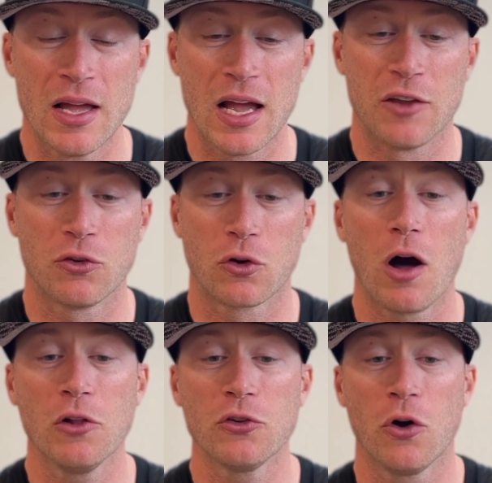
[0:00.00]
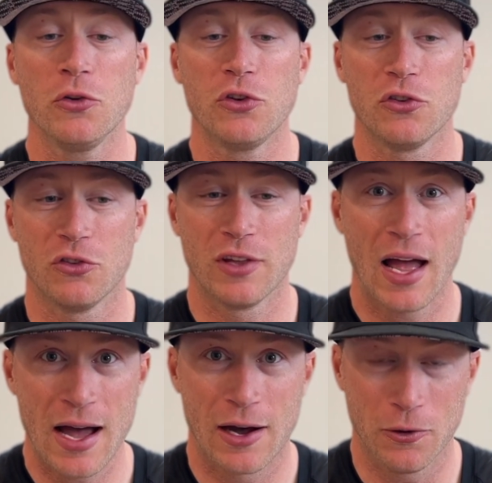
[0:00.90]
And so college coaches
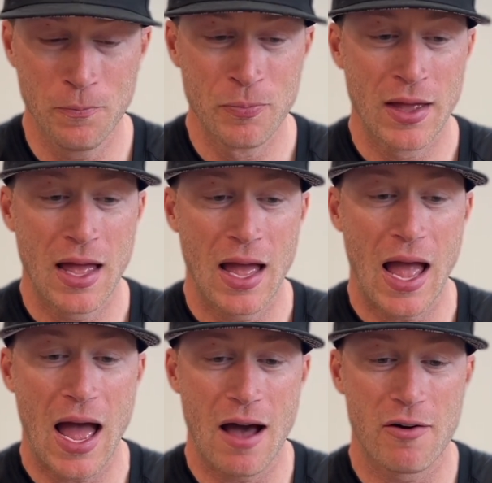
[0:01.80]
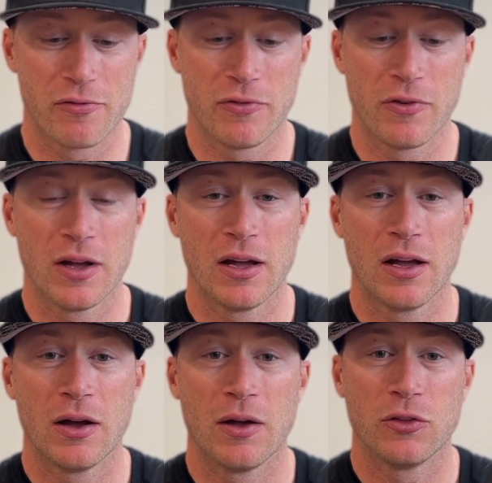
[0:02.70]
now have
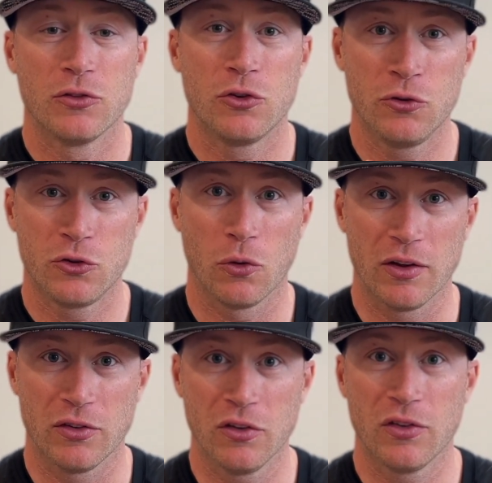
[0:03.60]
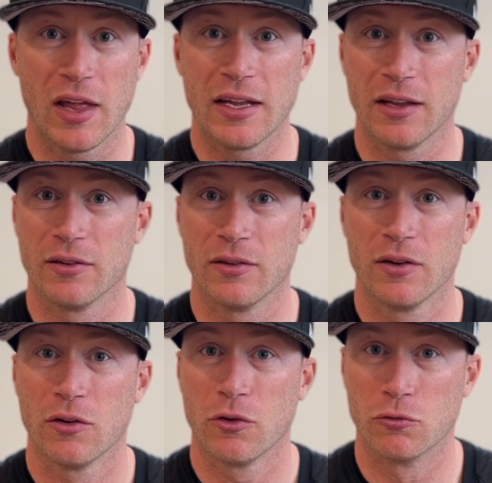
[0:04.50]
two choices. They can
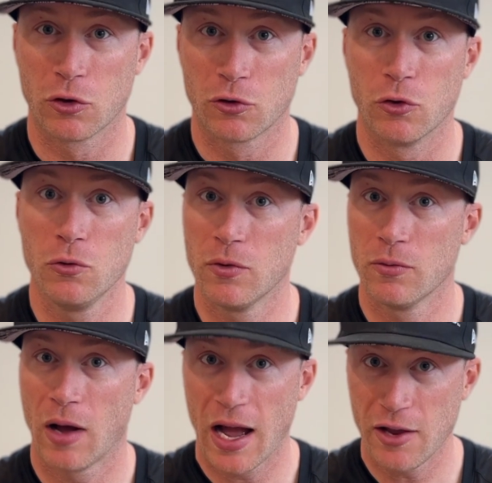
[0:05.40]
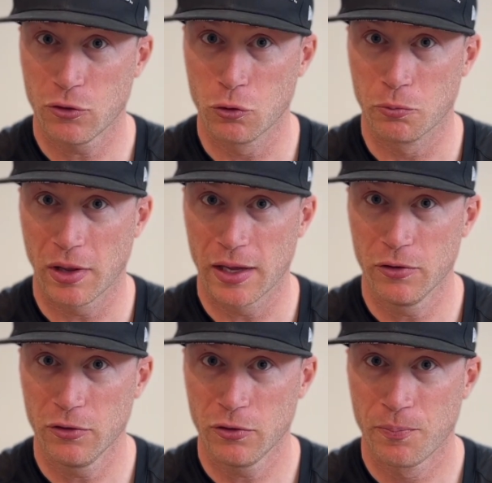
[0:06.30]
recruit high school
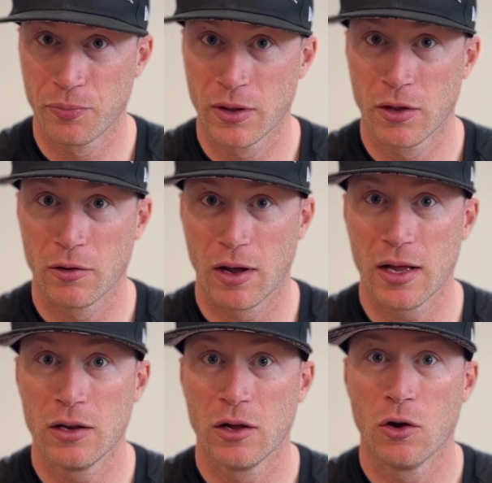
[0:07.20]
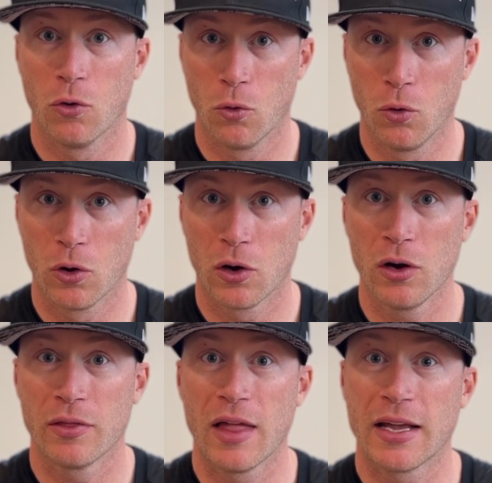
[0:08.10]
players, right?
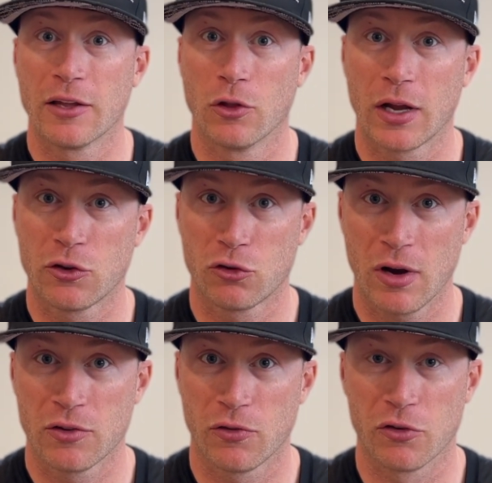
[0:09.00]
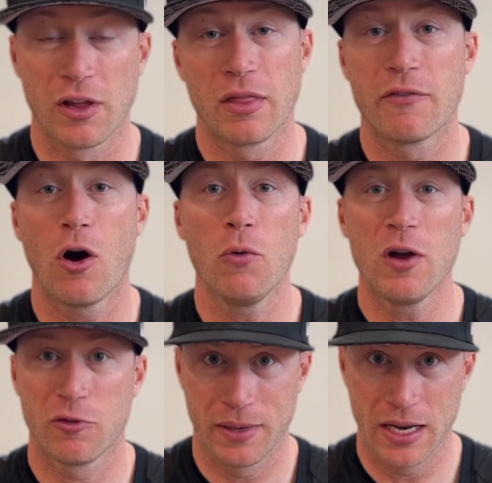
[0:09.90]
Or they can look at transfers. Now, they've
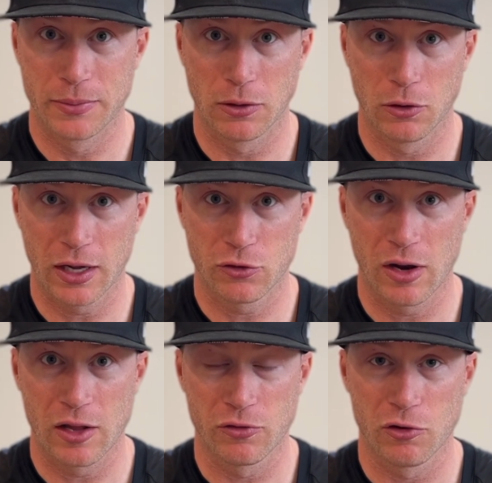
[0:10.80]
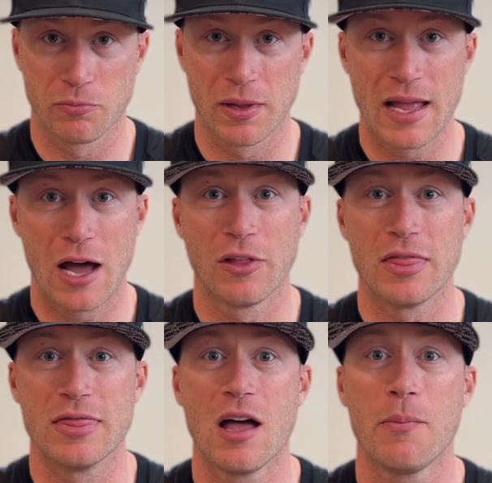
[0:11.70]
always been able to look at transfers, but now the
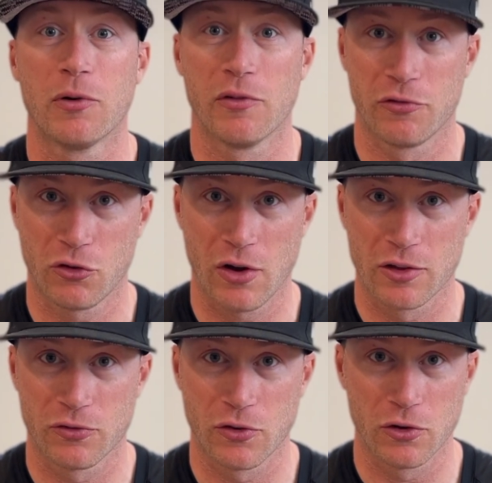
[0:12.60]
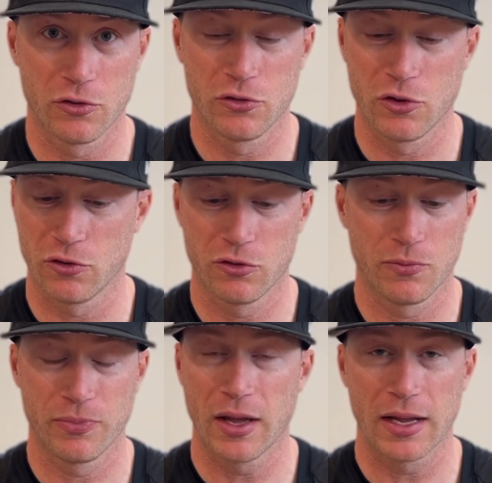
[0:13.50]
number of transfers just,
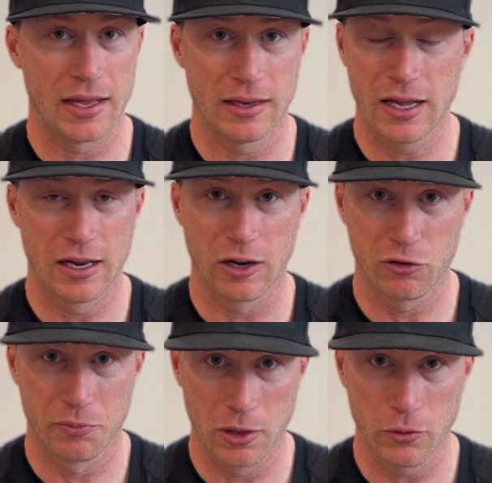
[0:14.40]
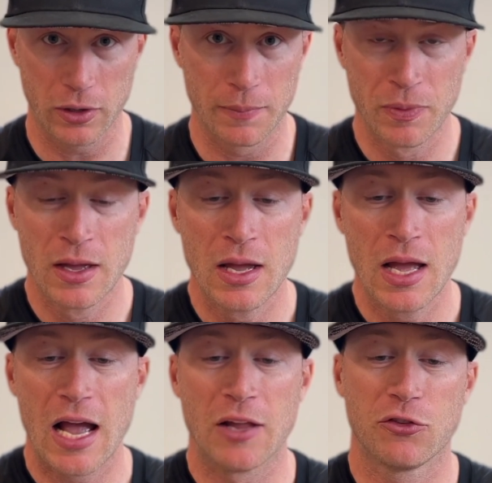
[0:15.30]
again, it exploded.
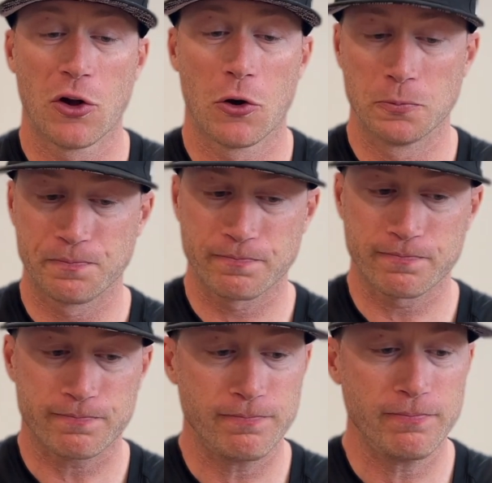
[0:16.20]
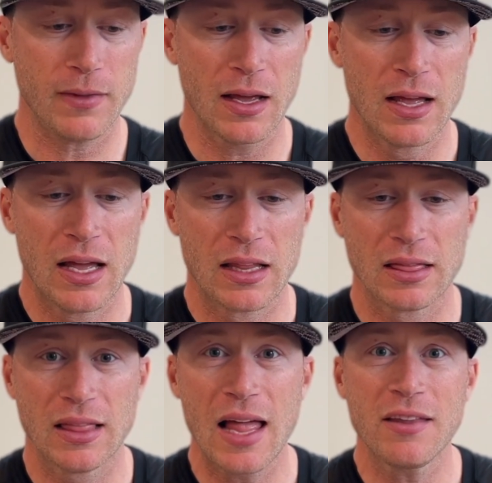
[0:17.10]
And so
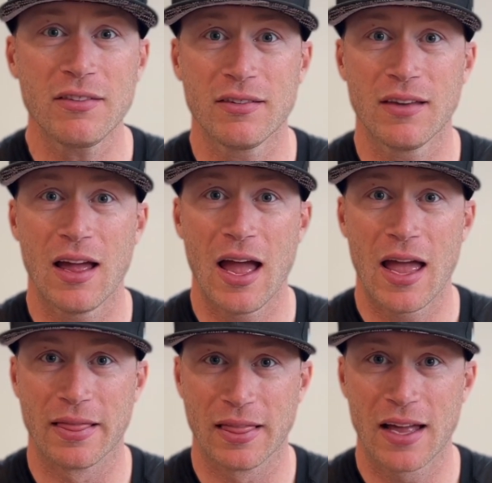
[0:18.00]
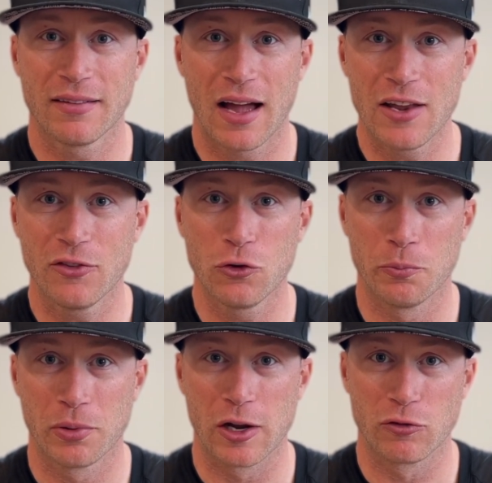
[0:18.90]
less and less high school
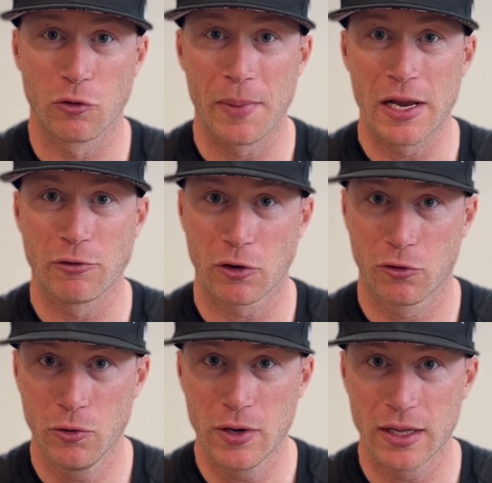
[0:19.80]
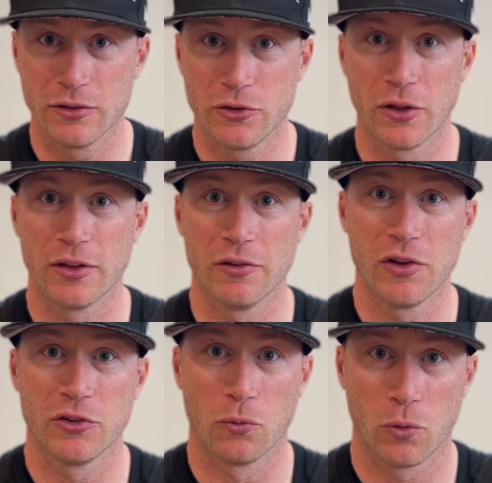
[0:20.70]
players were being recruited to the
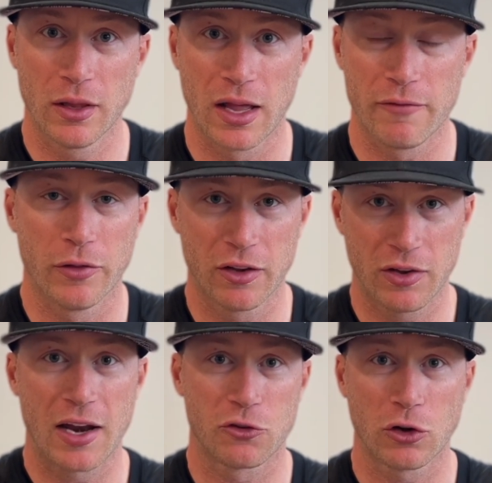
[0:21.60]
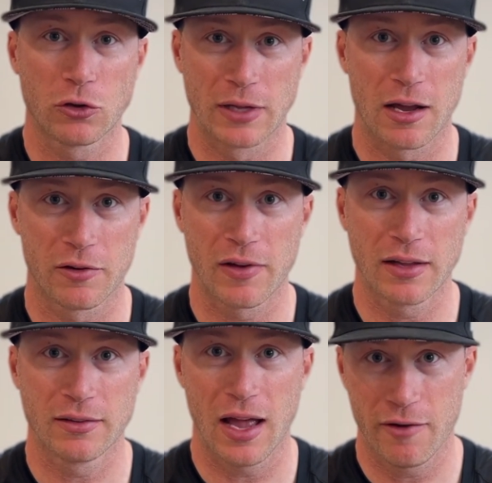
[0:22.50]
Division I level, and this had a trickle-down
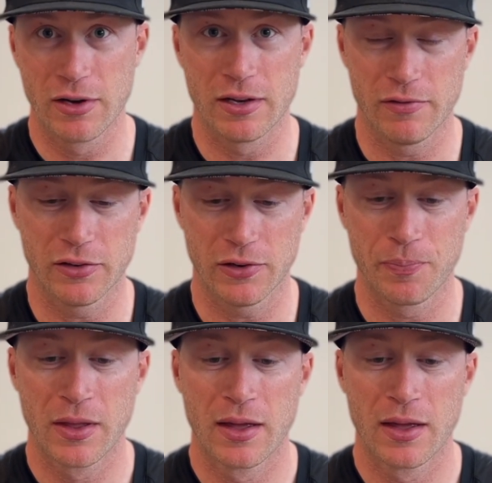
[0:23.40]
effect to every division